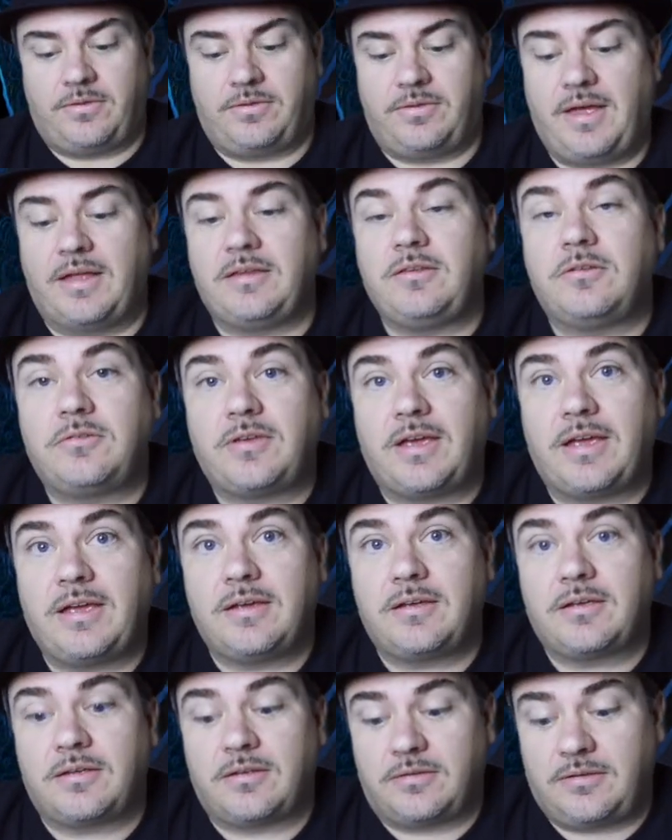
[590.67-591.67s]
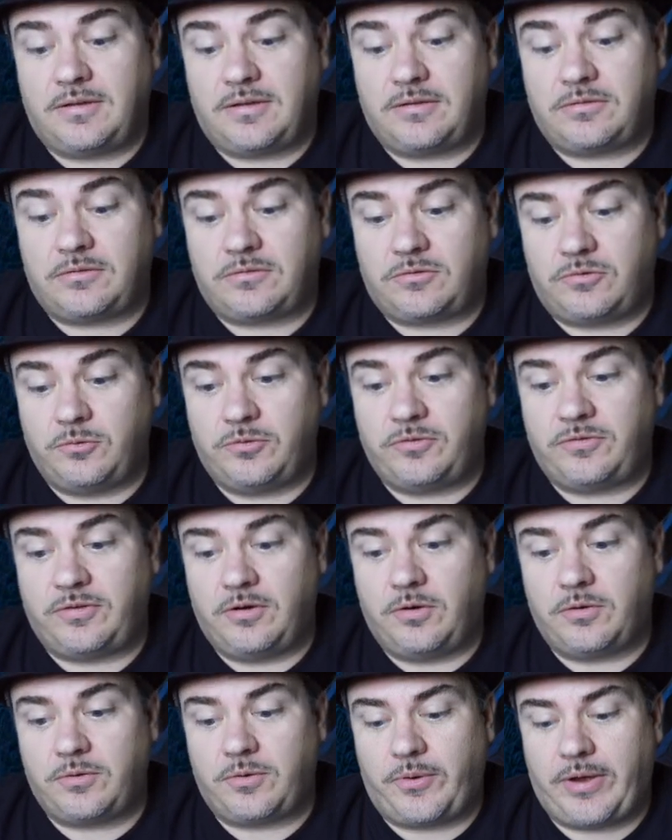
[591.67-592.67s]
Then you take the two
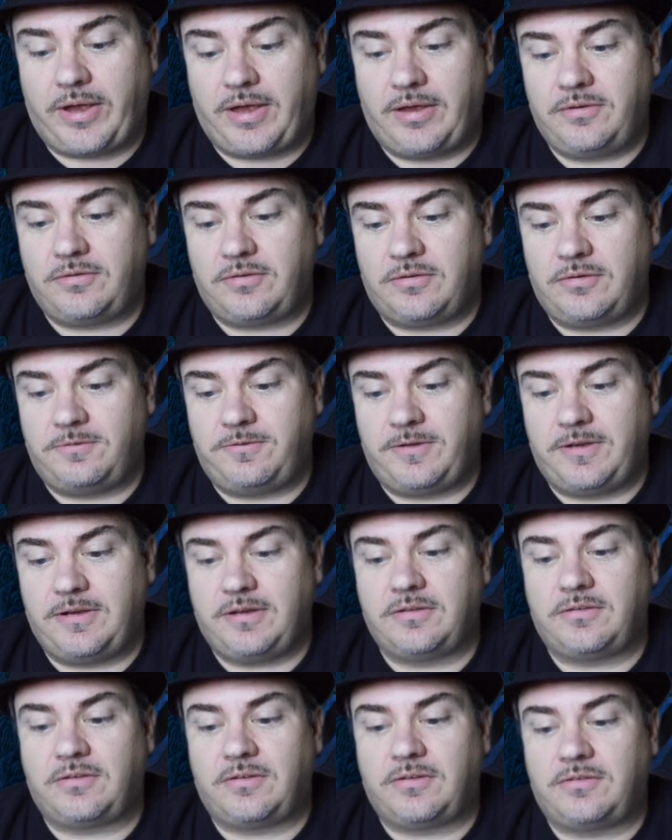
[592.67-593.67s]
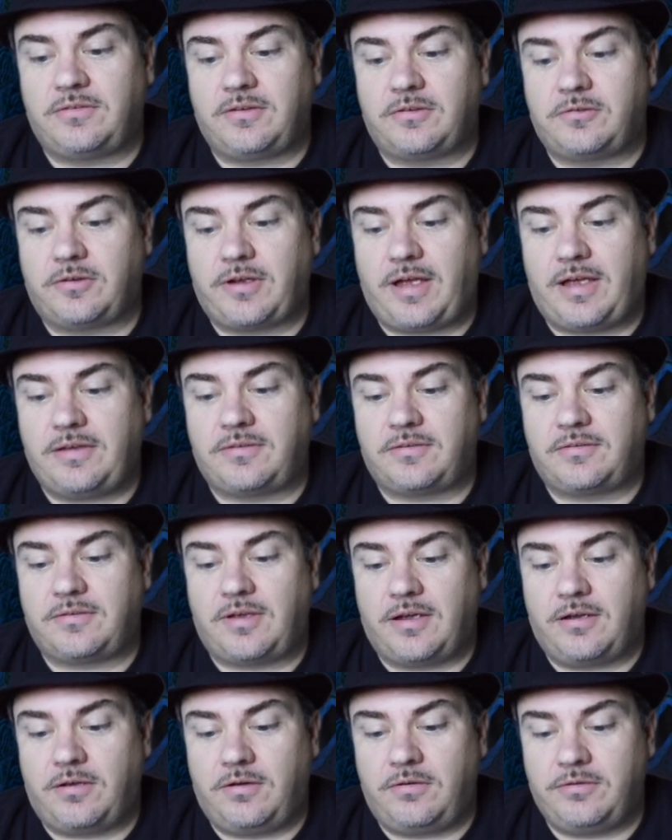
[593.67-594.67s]
acetyl-CoAs and you feed into the citric acid
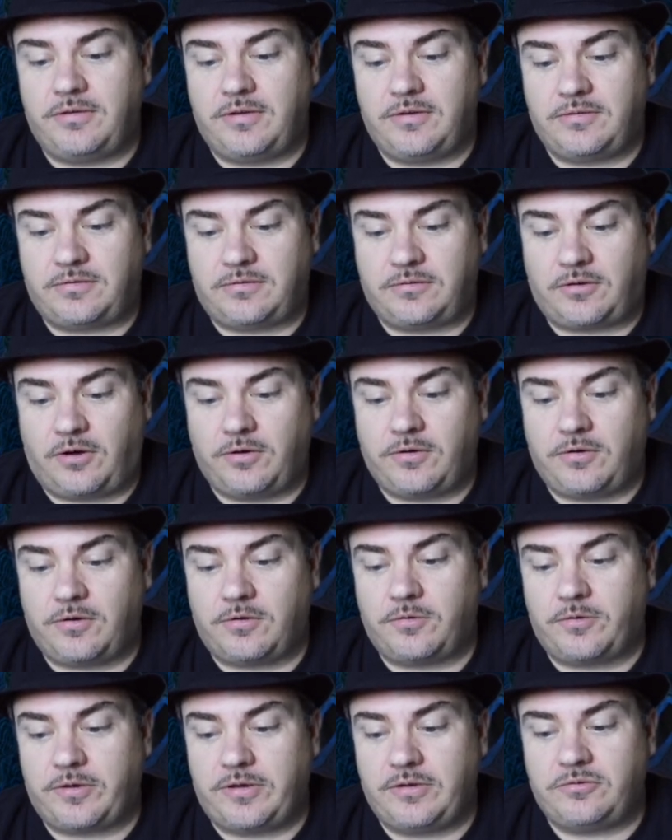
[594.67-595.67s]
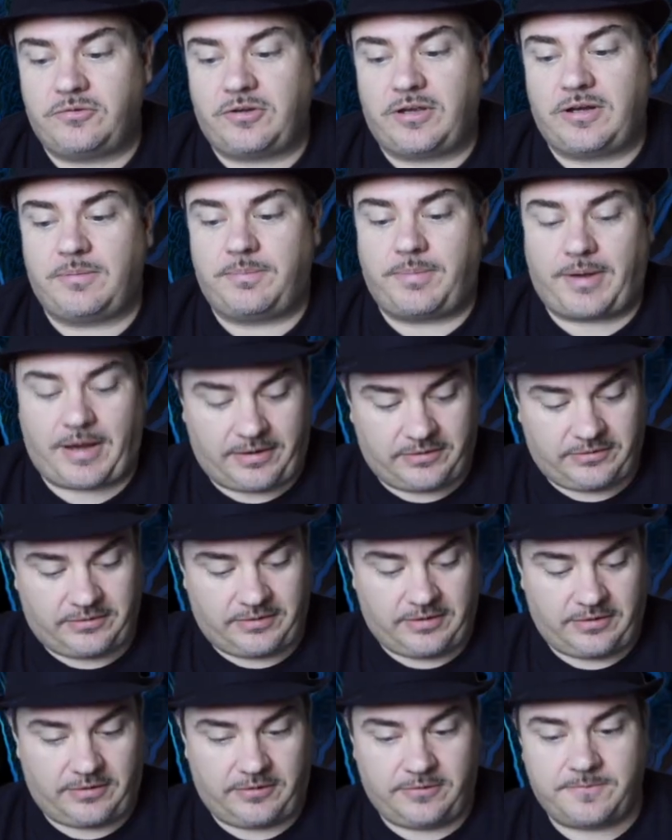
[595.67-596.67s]
cycle, this darker green shaded box
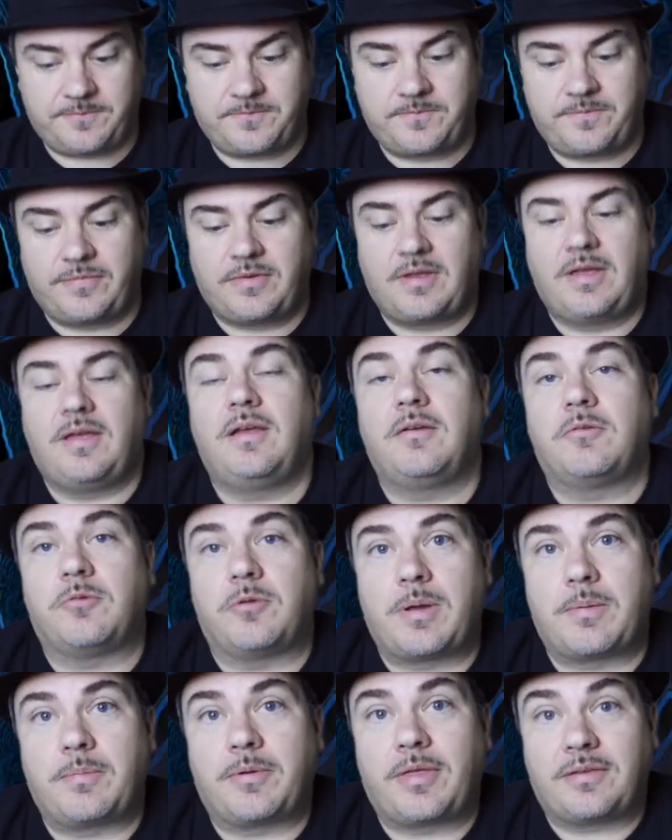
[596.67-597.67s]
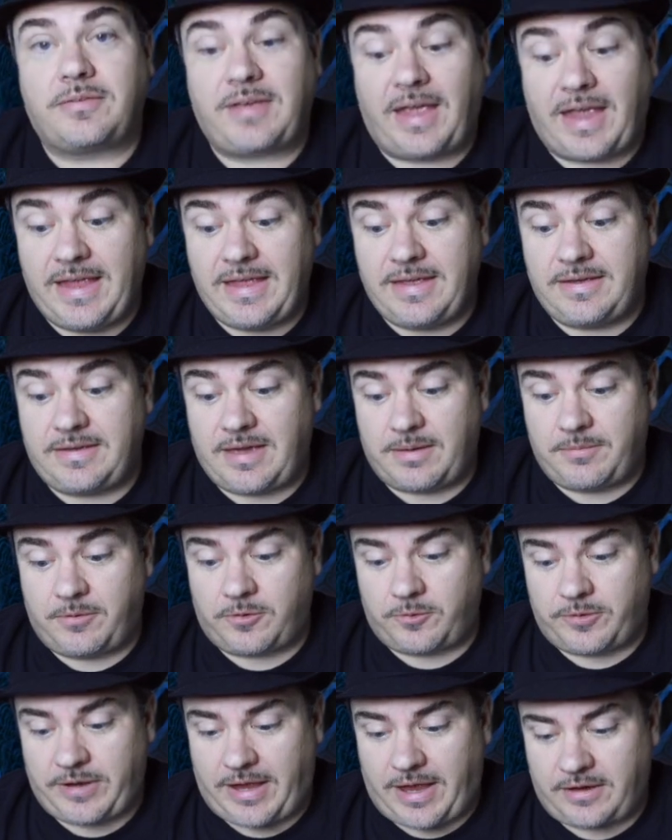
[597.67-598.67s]
here. Remember, that's eight
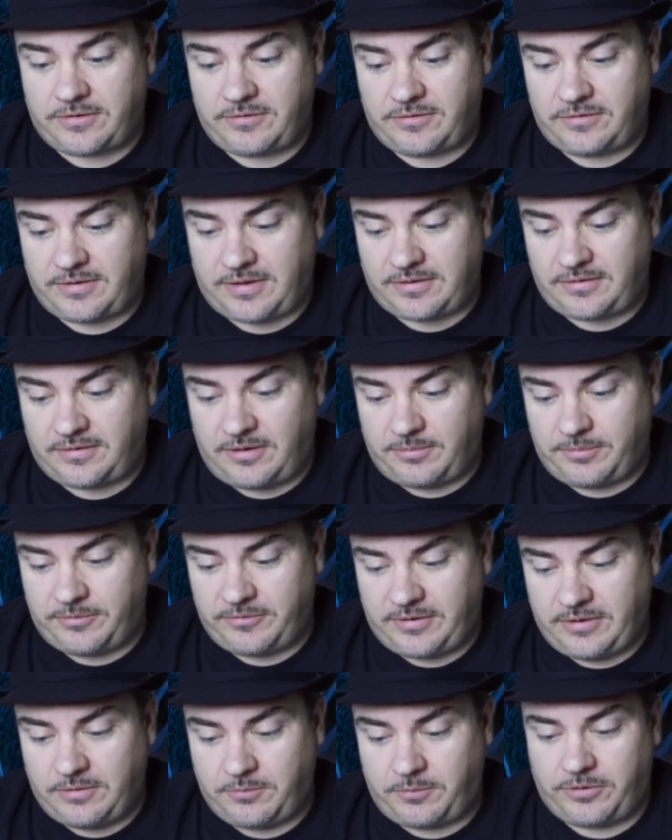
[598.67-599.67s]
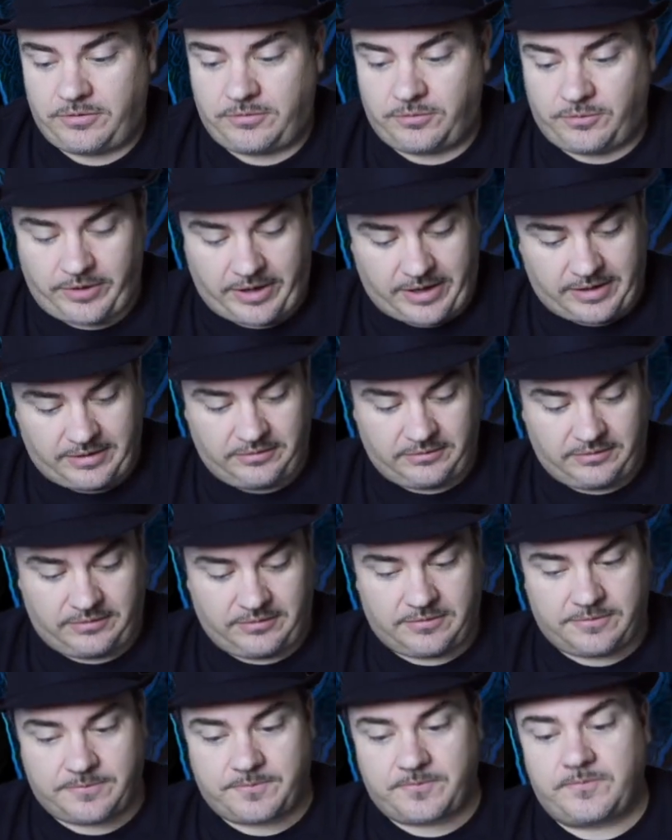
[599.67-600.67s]
chemical reactions, as the numbers here, one through eight.